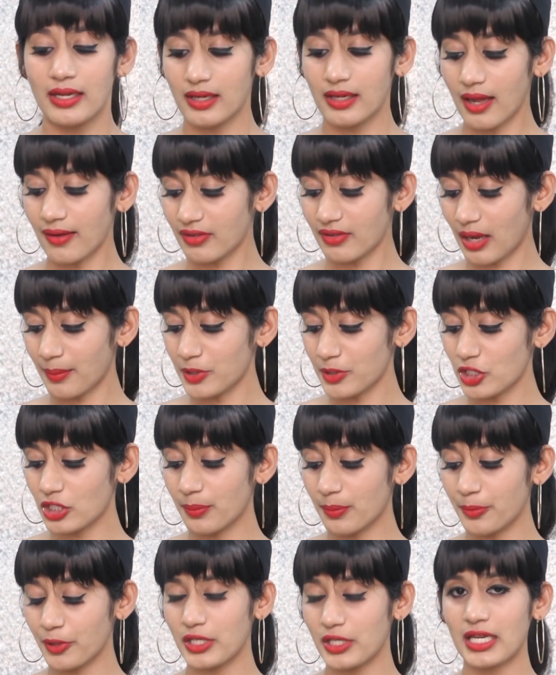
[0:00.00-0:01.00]
Now coming to
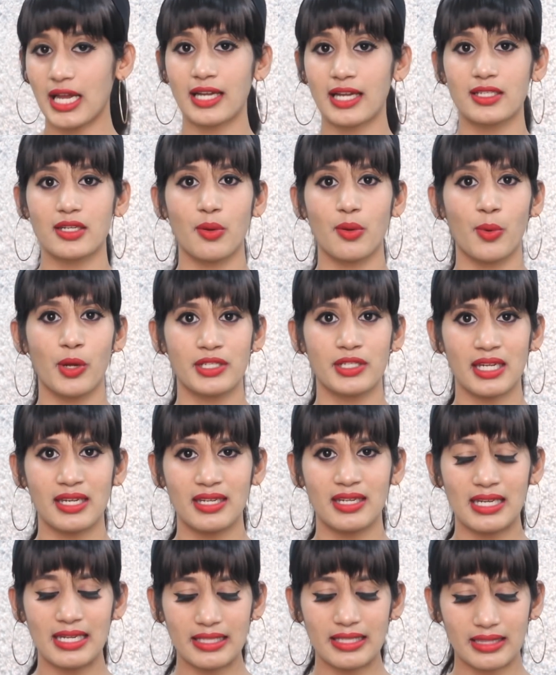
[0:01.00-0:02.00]
the product, what I
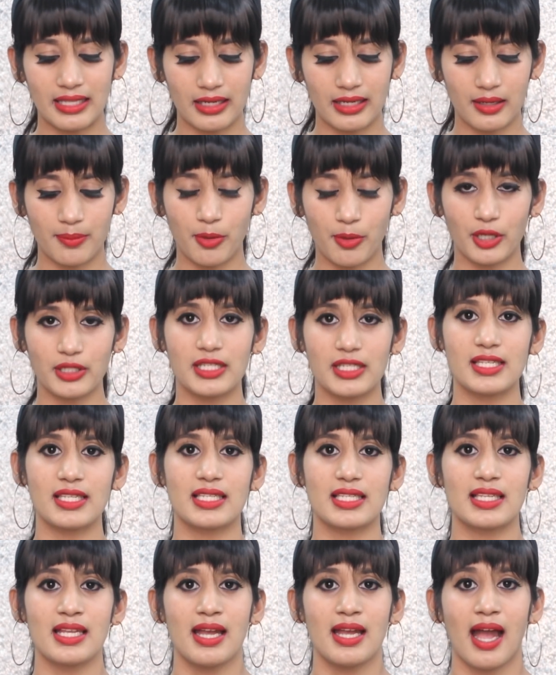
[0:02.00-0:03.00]
really think about
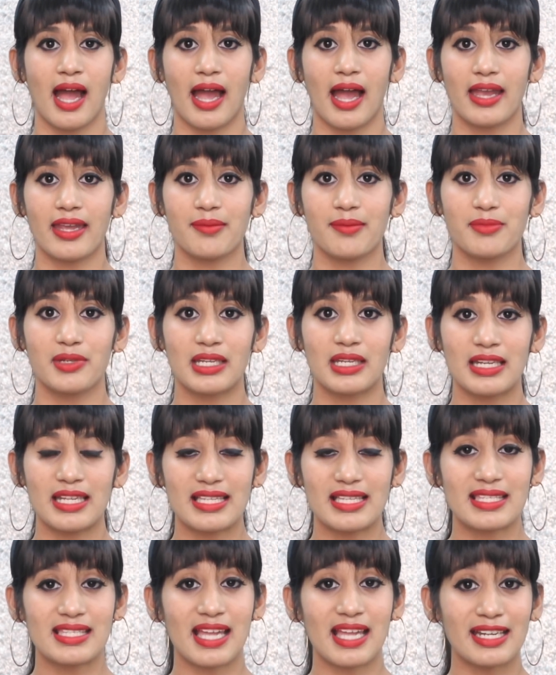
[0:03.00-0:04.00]
this, I am
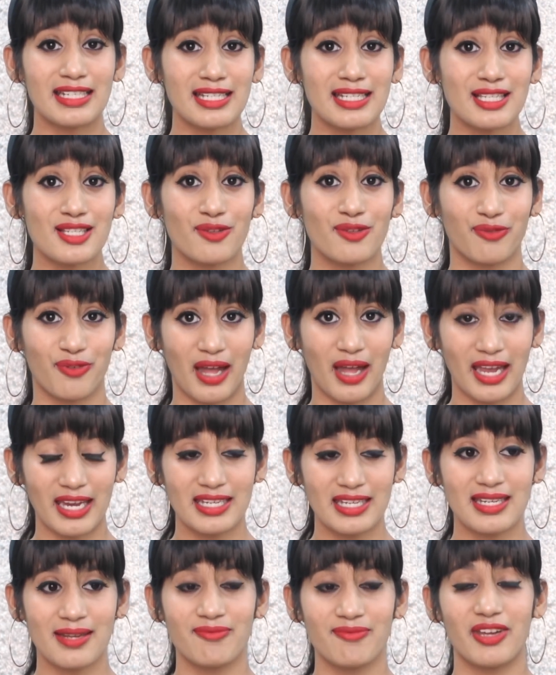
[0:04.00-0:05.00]
really
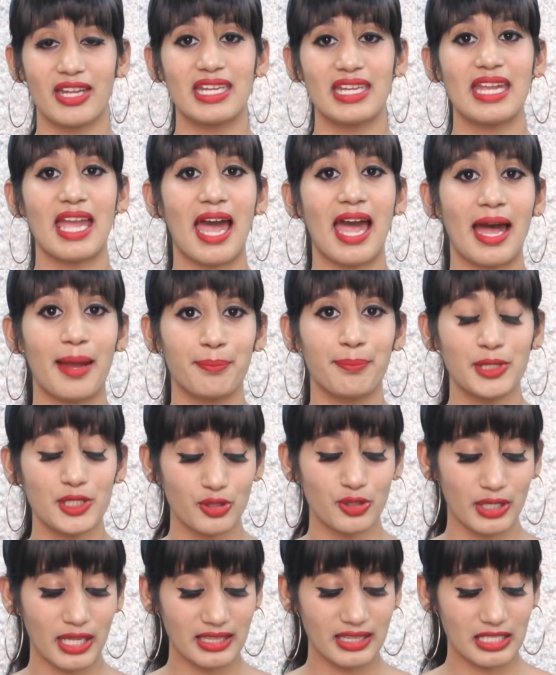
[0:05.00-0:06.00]
satisfied. I'm very happy
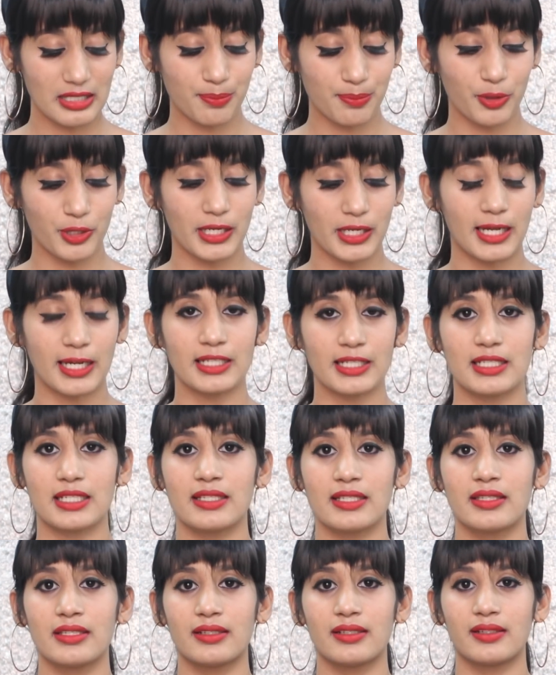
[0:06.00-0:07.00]
to get this
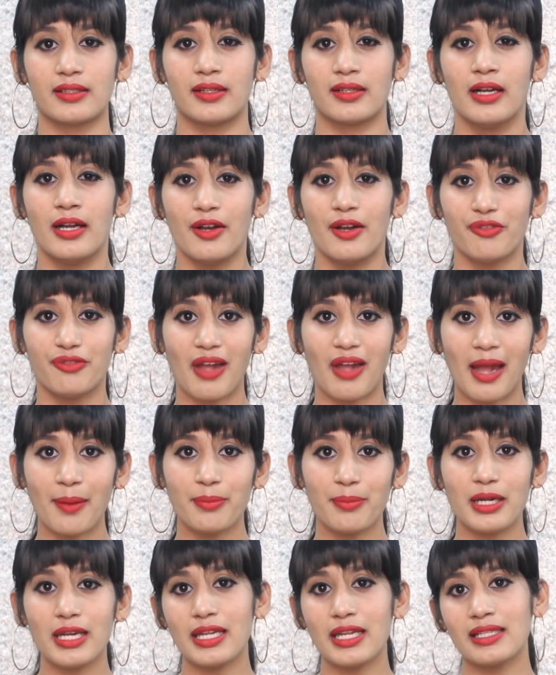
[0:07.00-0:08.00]
product. The
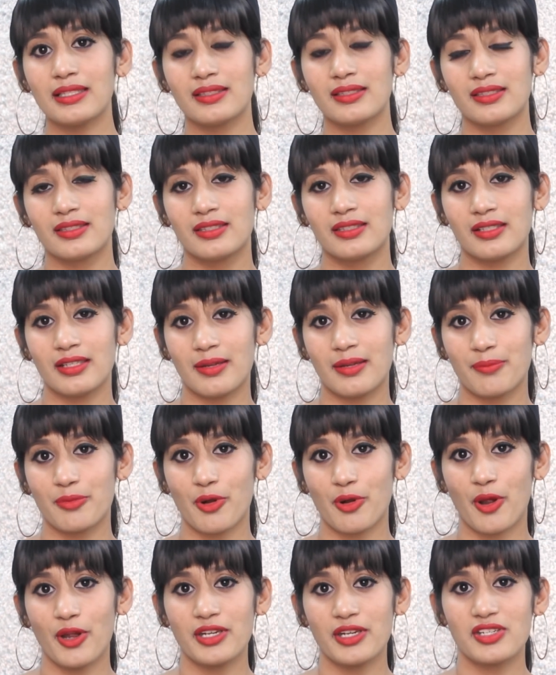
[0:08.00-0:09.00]
fabric, the
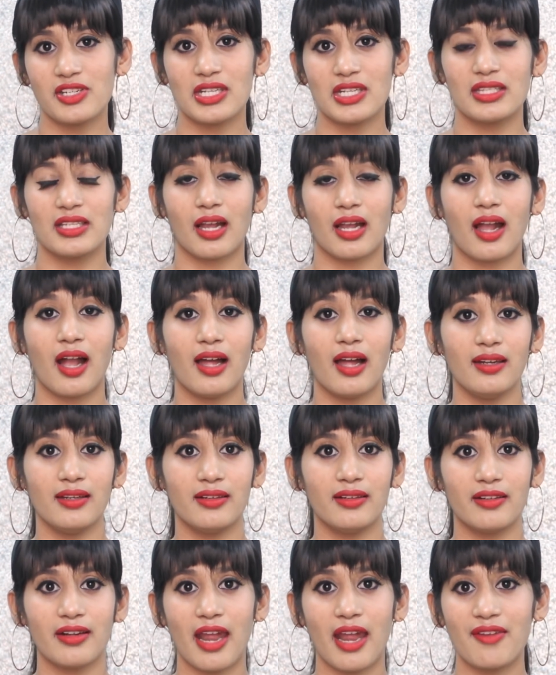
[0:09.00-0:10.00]
embroidery, the
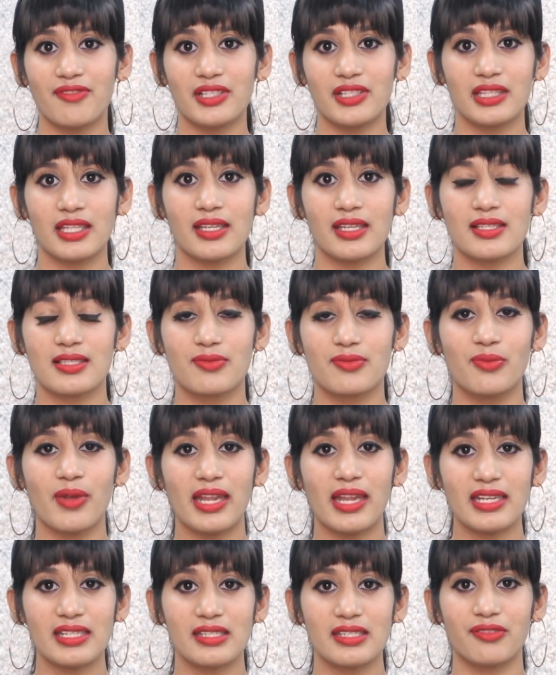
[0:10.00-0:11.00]
color, everything is
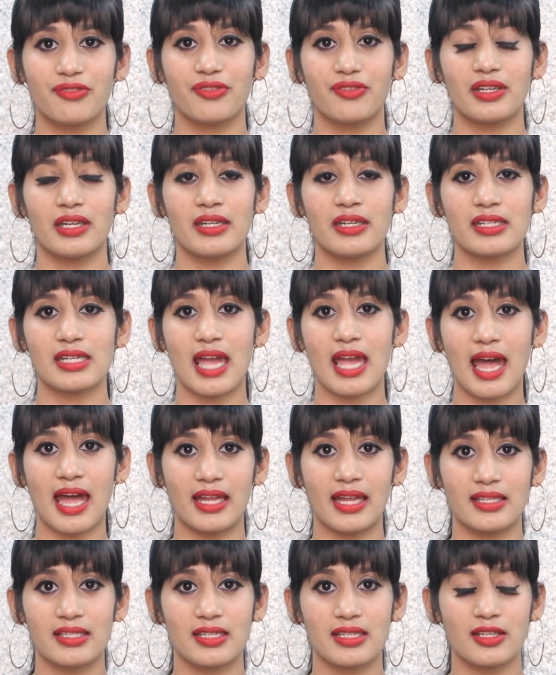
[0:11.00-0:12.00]
very different
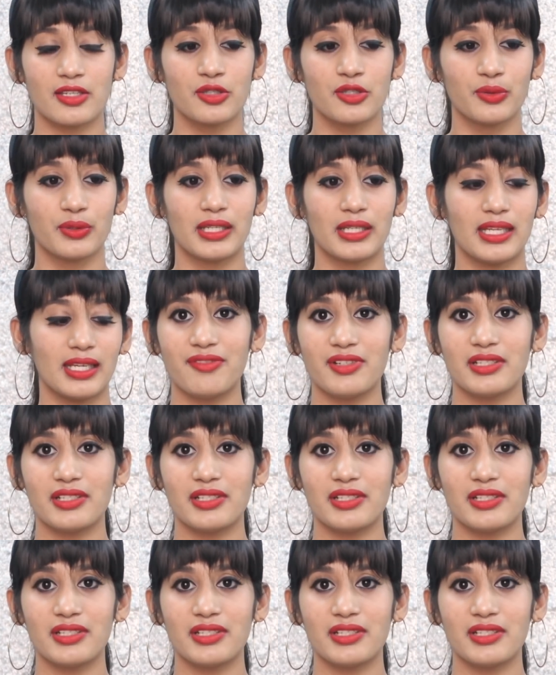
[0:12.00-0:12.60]
and unique.